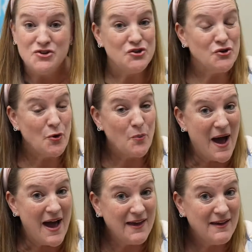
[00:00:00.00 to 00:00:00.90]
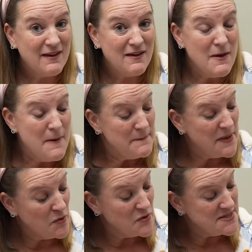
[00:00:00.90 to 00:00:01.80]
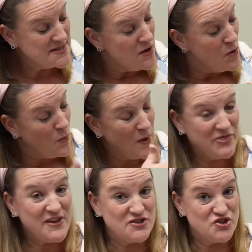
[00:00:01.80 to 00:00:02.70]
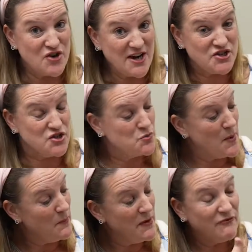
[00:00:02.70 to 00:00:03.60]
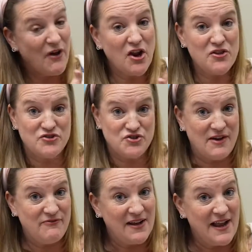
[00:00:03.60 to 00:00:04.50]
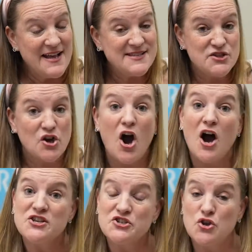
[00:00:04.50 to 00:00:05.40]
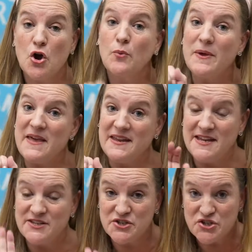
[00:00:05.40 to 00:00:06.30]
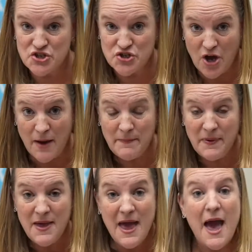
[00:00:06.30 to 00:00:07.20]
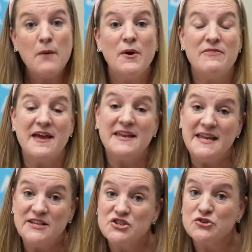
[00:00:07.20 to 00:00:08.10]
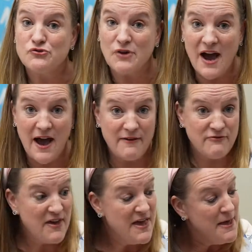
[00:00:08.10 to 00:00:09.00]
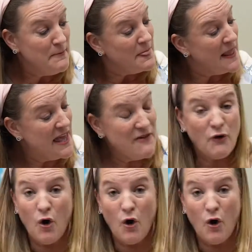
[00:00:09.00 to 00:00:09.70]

You know why? Because with the instructions, when we follow the traffic lights, the cars know when they need to stop and when they need to drive. If